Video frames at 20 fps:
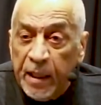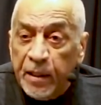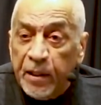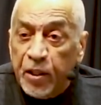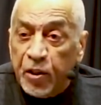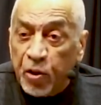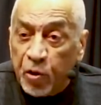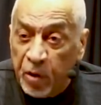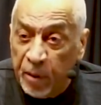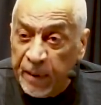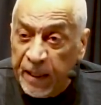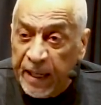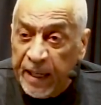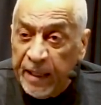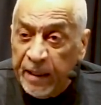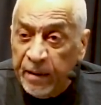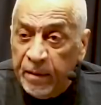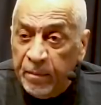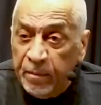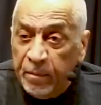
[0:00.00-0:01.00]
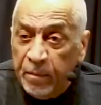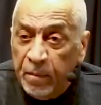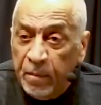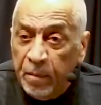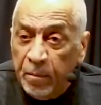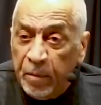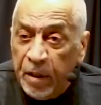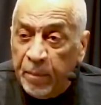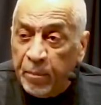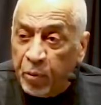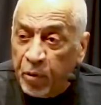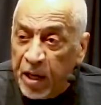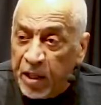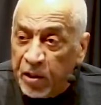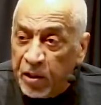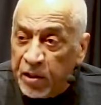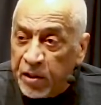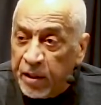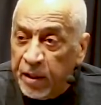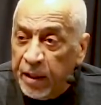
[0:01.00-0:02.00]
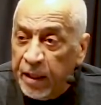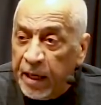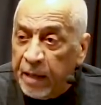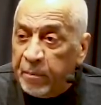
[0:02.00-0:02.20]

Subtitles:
Discriminate, be prejudiced,